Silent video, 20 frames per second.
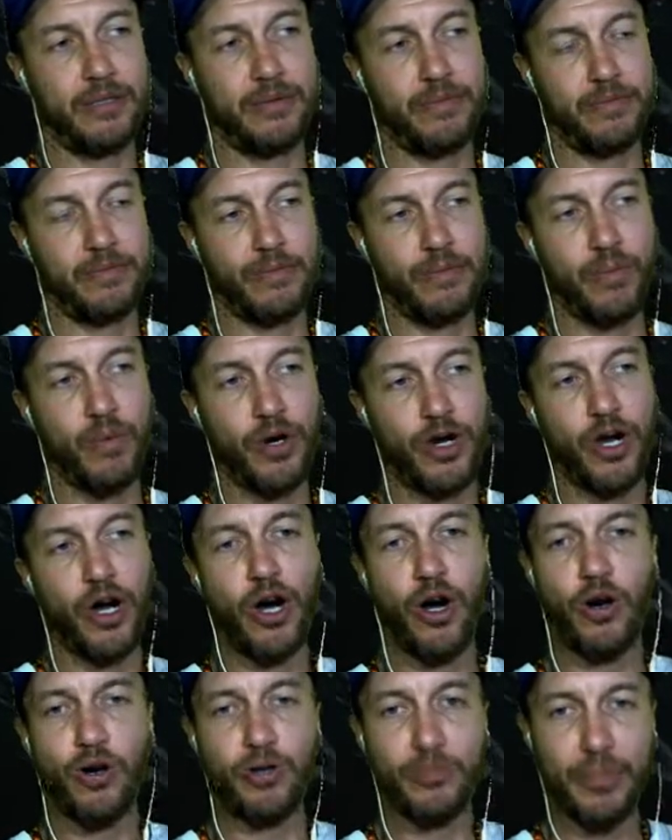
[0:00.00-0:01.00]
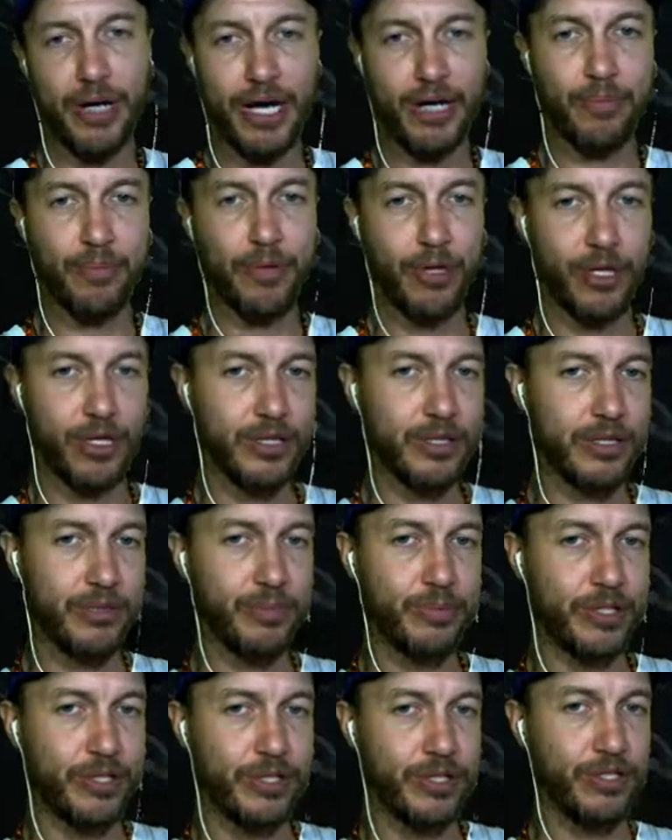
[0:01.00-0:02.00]
want to hold back blockers
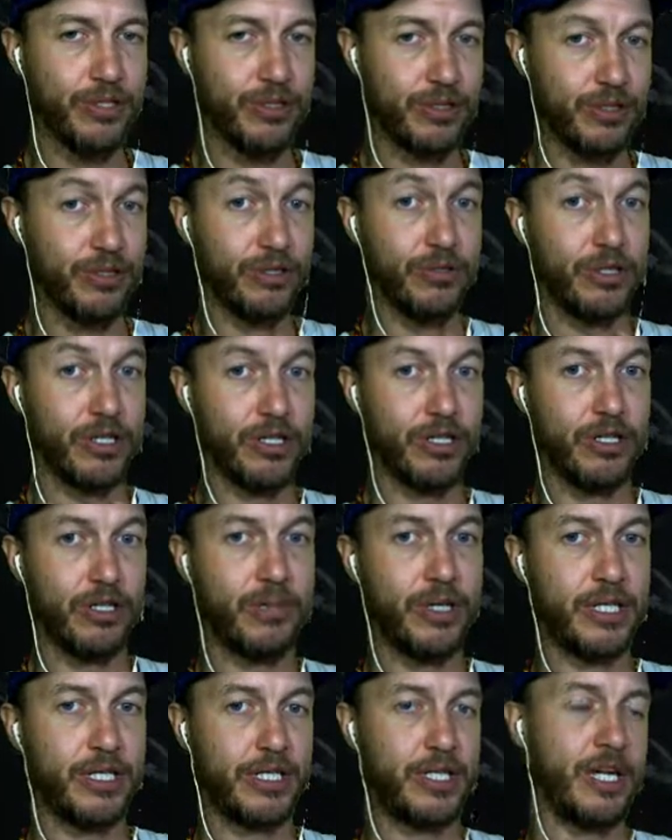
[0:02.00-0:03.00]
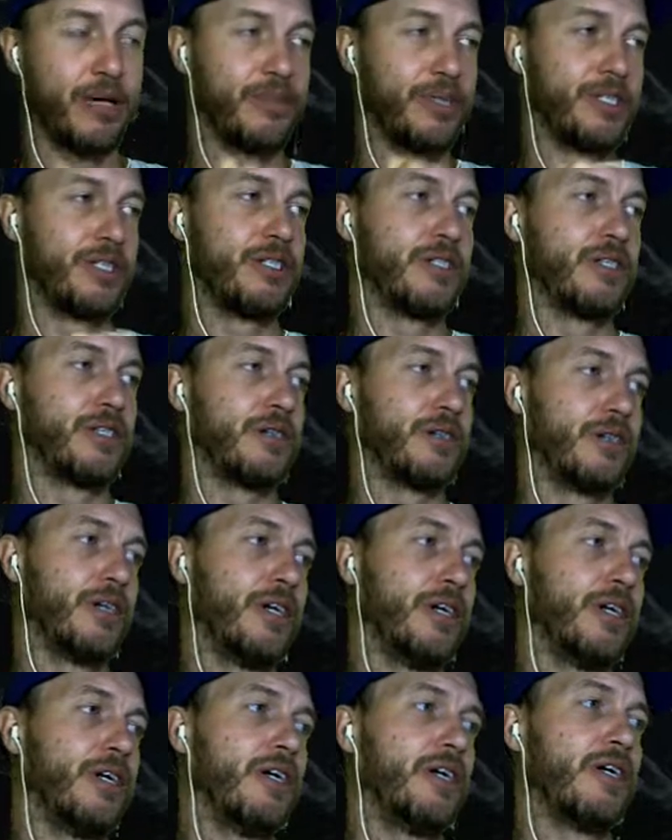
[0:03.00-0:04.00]
because you're doing so much damage. So
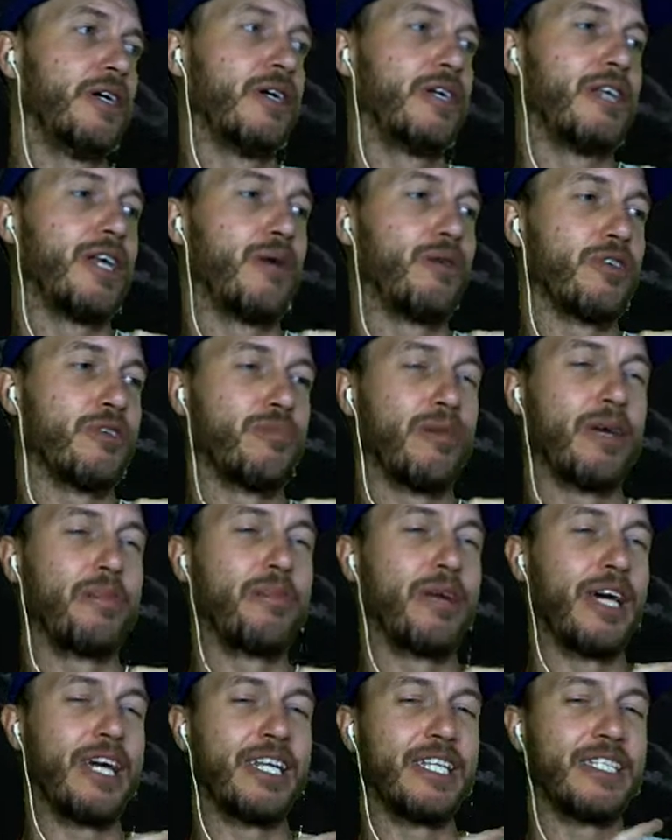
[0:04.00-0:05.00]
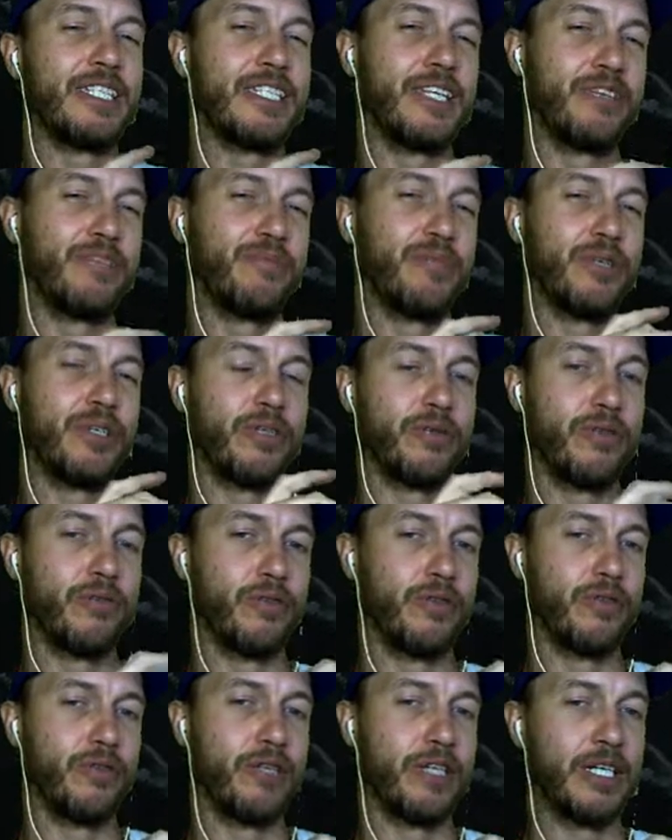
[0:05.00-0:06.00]
that was my plan instead of putting
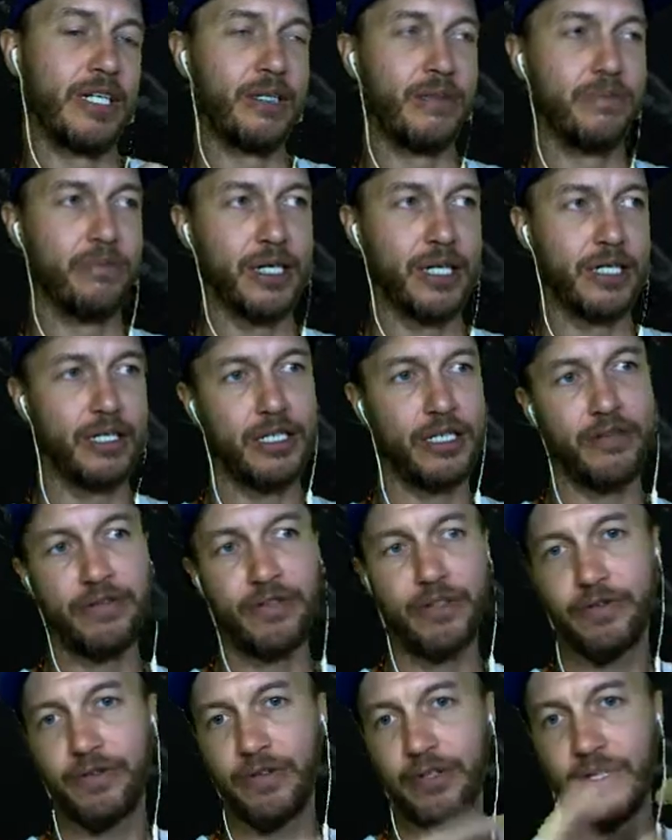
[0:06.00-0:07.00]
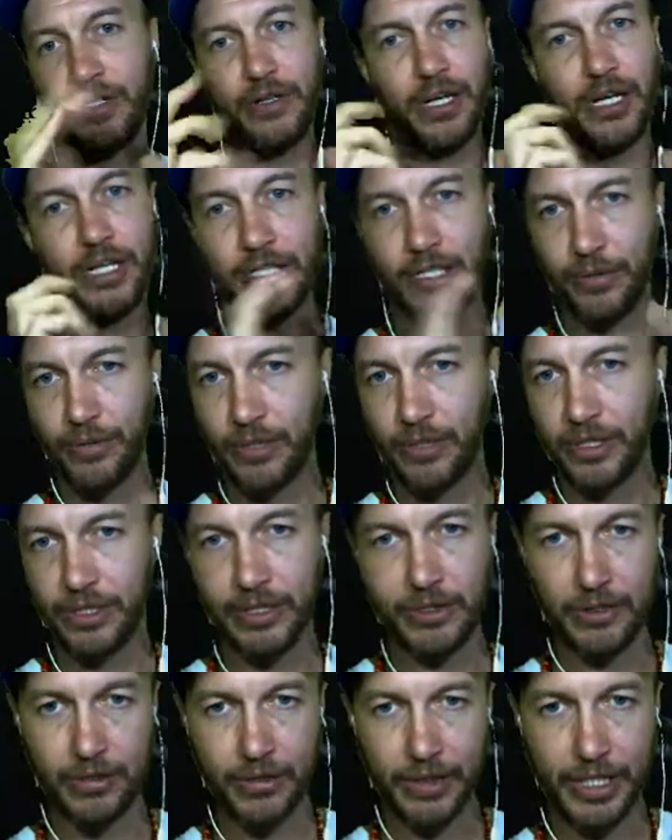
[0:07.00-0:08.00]
removal in. But if you feel like you want to
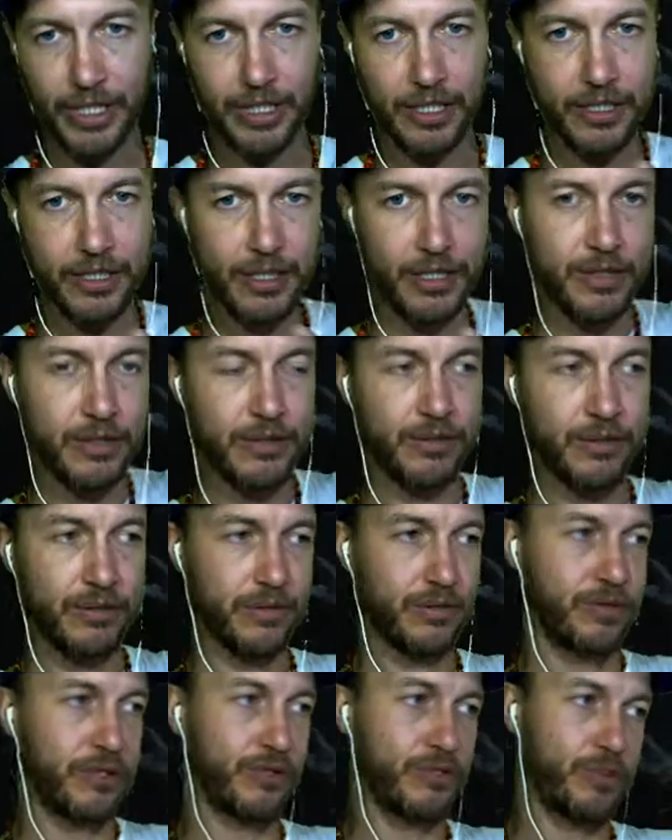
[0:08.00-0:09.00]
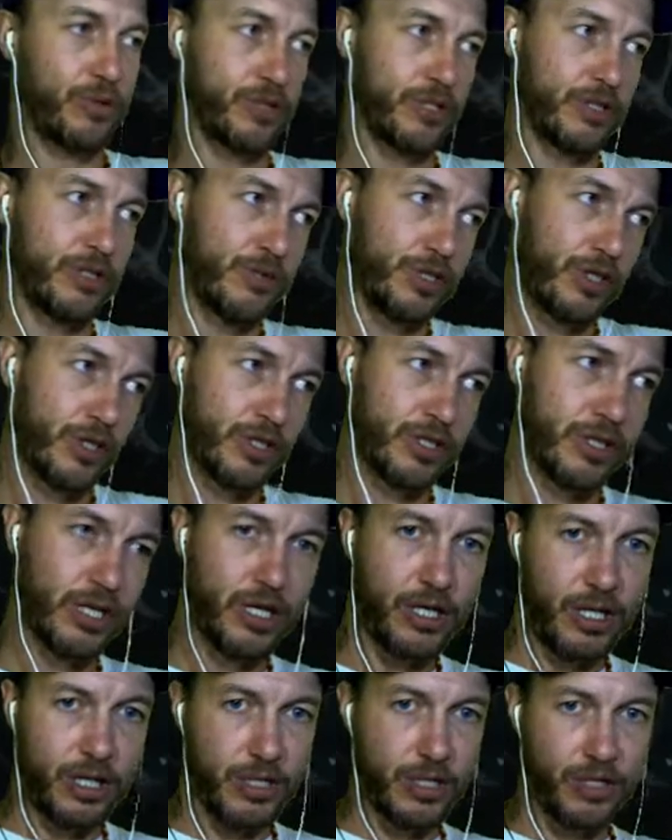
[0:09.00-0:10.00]
tweak it and put some shocks and
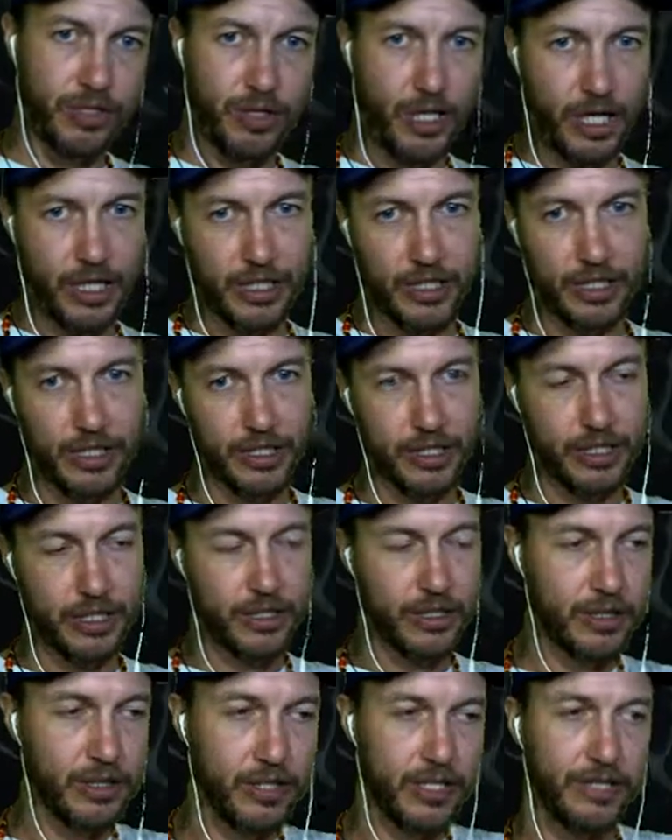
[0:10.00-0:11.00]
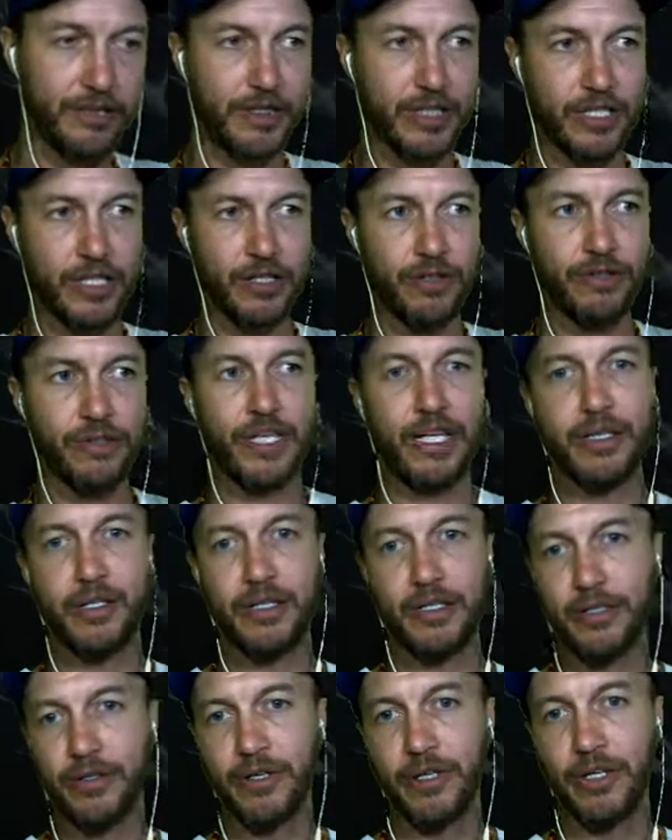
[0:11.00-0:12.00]
lightning strikes and just give yourself that
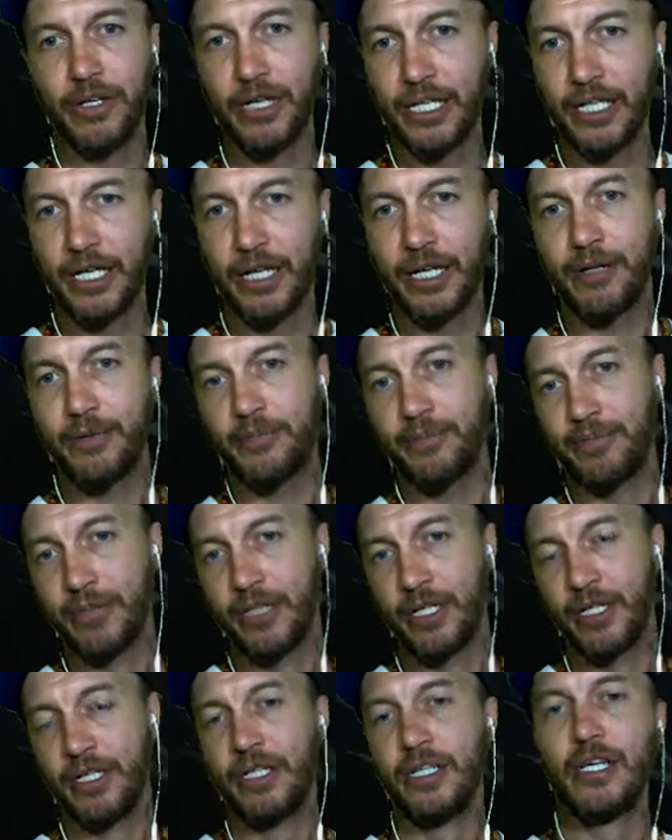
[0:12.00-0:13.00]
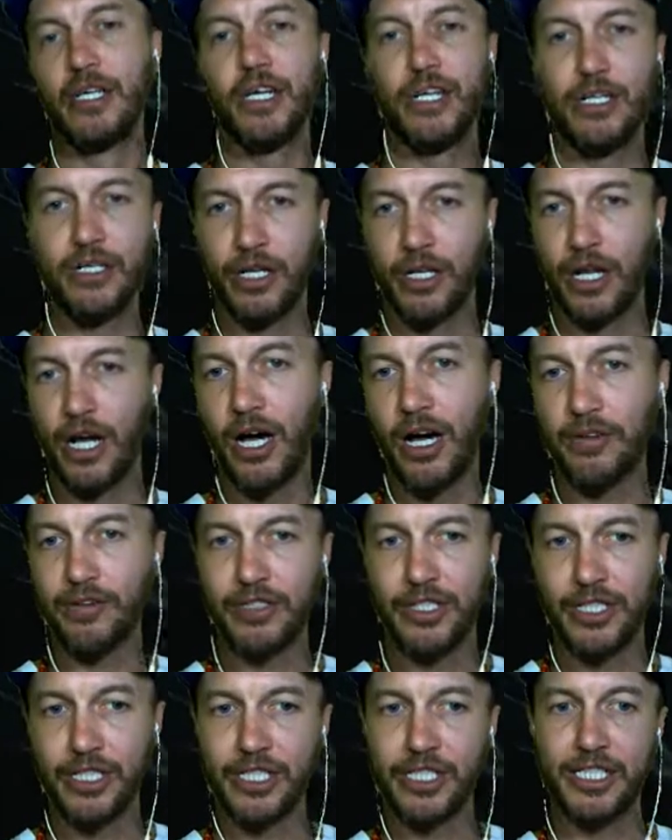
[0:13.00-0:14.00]
early game life so
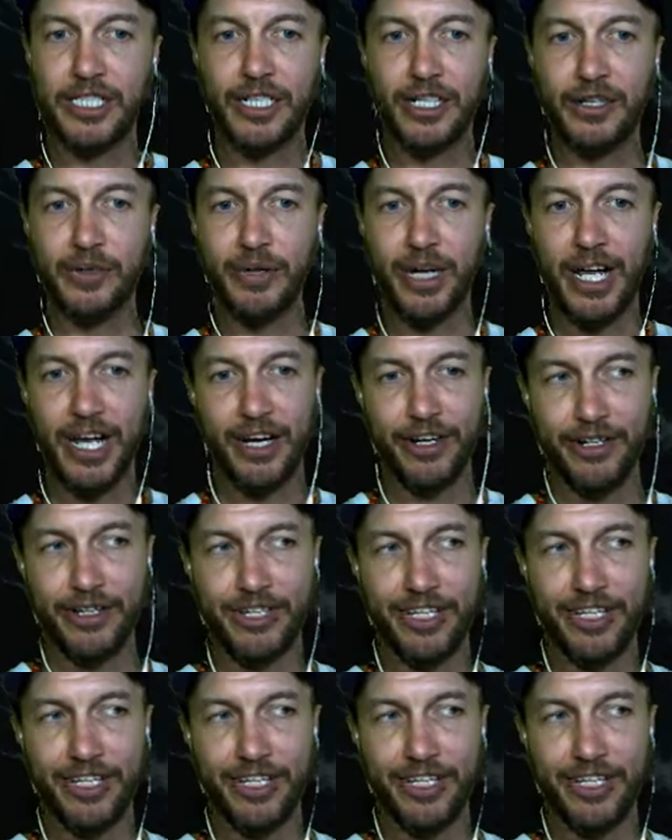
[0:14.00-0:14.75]
you're still around,